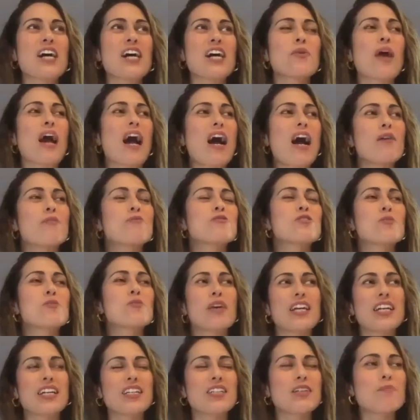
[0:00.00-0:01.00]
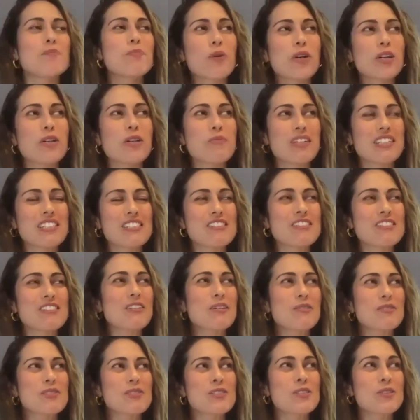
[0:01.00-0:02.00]
have to make an appointment to
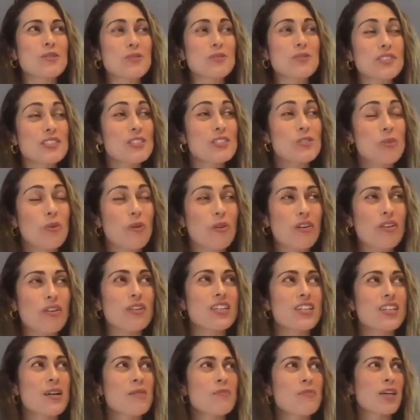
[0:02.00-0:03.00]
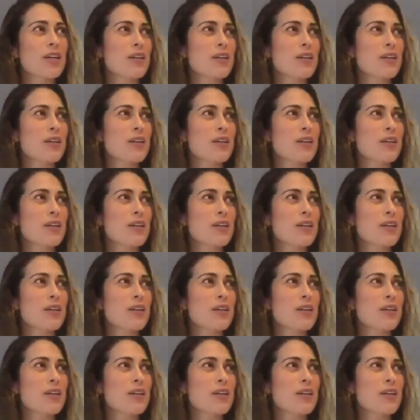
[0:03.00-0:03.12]
go into a store. And I'm like,